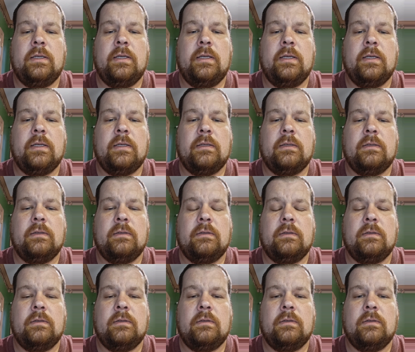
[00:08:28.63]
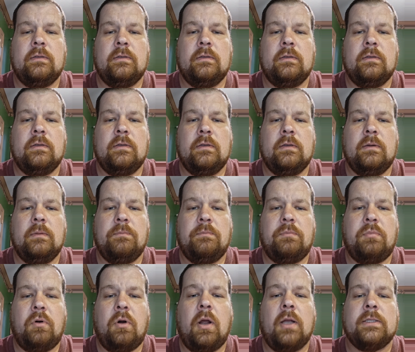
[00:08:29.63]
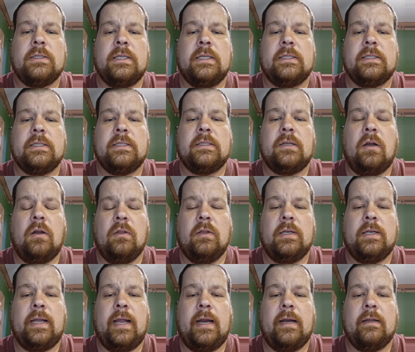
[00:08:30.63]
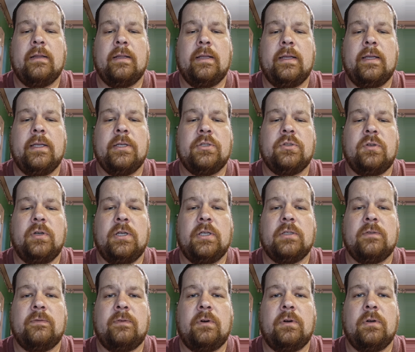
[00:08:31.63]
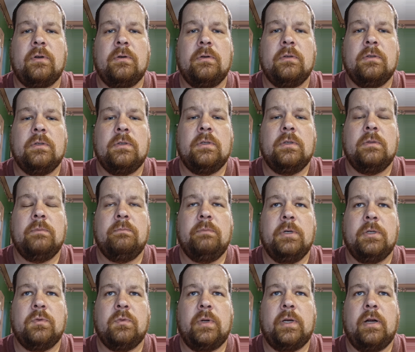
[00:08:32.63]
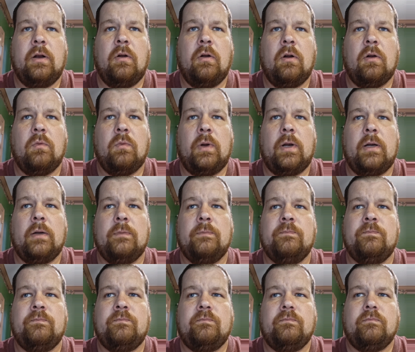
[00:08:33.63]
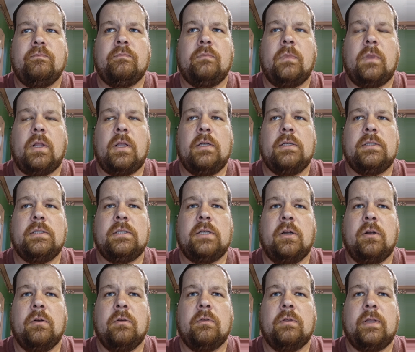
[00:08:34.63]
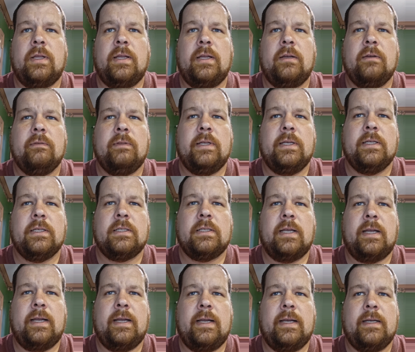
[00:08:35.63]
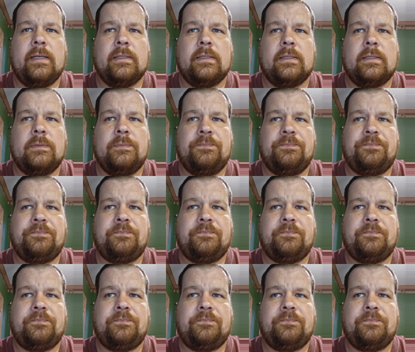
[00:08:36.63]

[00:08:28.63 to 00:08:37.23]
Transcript: It processes all the data that gets transferred between hardware. So think of this as